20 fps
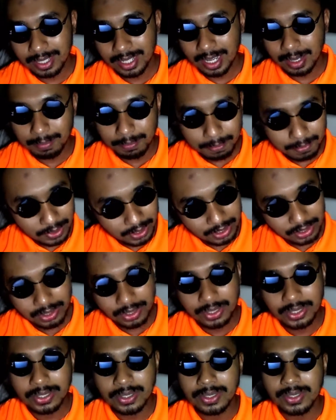I'm pretty
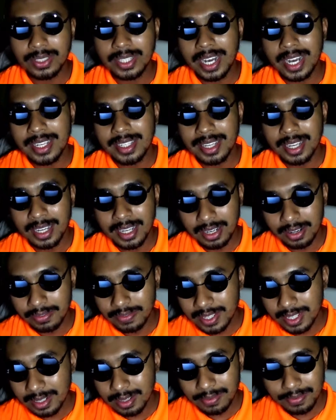sure you guys heard of
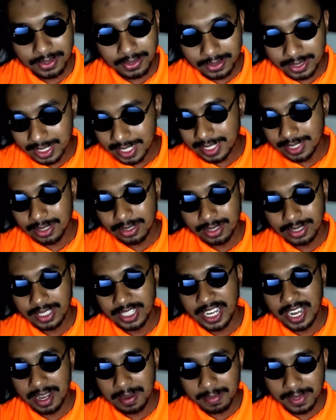it if you're a
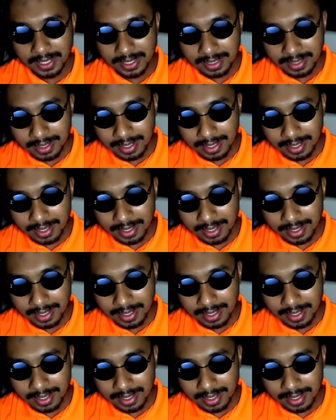gamer.